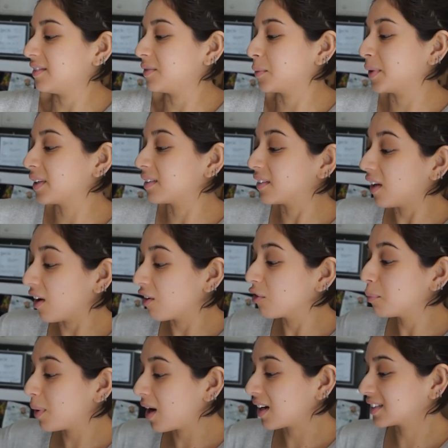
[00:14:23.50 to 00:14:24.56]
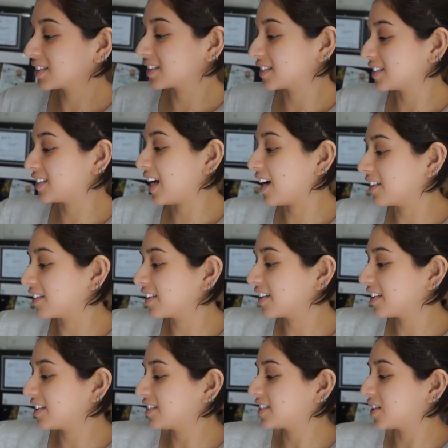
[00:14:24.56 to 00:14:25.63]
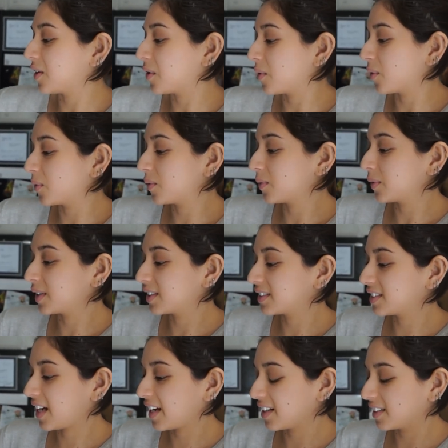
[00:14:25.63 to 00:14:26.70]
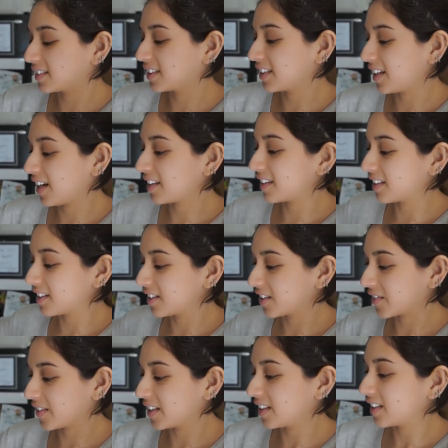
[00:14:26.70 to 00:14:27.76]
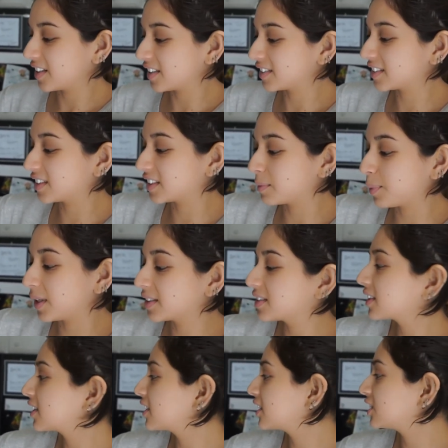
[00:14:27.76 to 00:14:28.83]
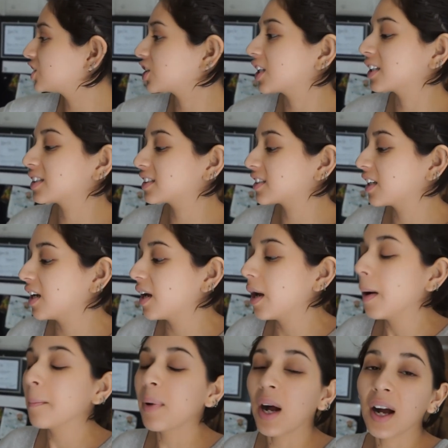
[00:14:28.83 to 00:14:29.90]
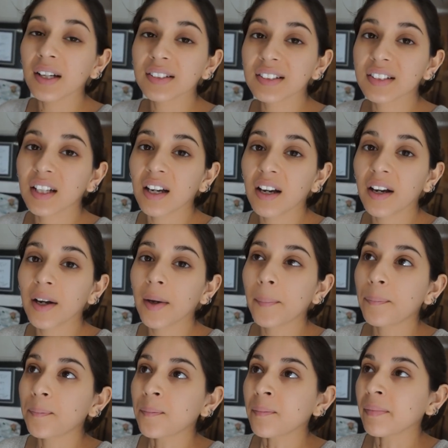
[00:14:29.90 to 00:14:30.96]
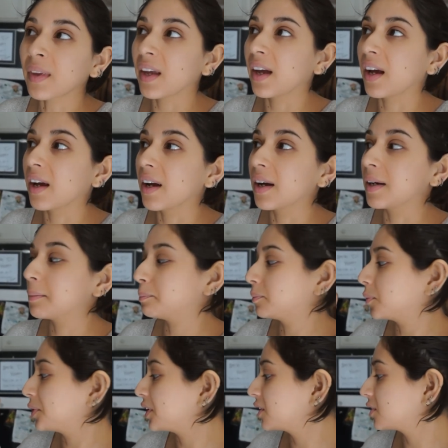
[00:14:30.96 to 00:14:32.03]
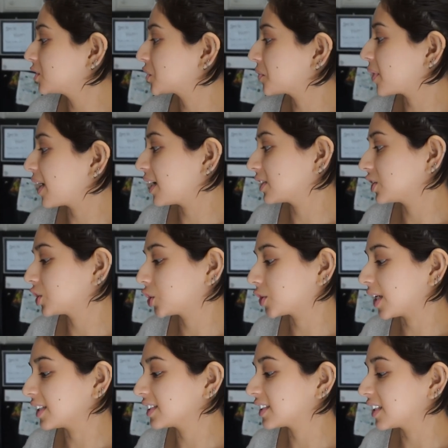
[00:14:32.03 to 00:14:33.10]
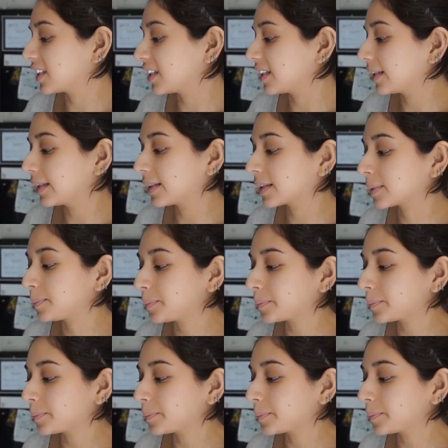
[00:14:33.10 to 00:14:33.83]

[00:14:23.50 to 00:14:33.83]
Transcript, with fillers: we love pasta salad, so we decided to get the ingredients. It's basically just pasta, um, we use ranch dressing,